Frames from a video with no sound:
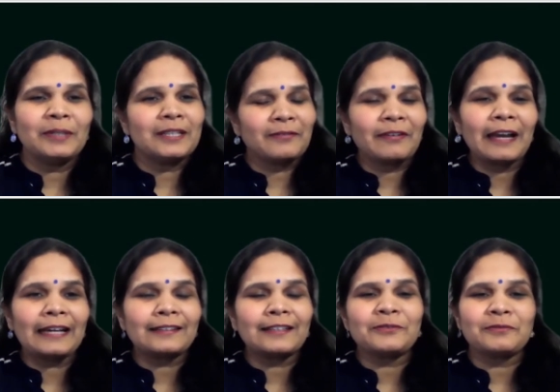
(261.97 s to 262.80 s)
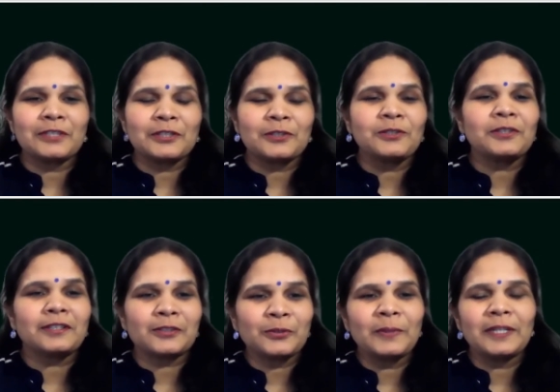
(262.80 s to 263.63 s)
But the fact that we
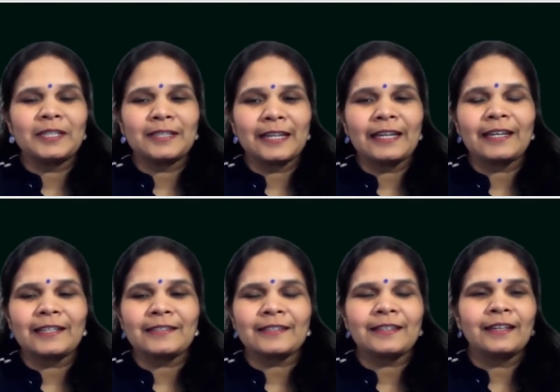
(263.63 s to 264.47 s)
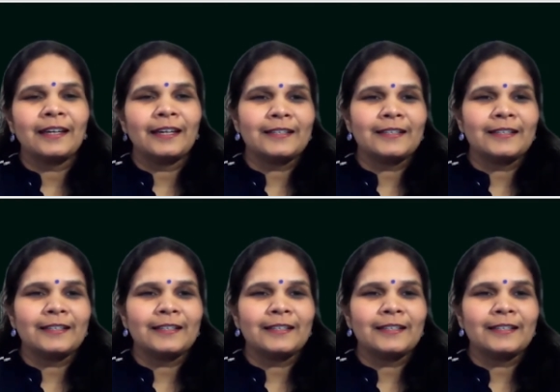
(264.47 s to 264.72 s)
took so many days,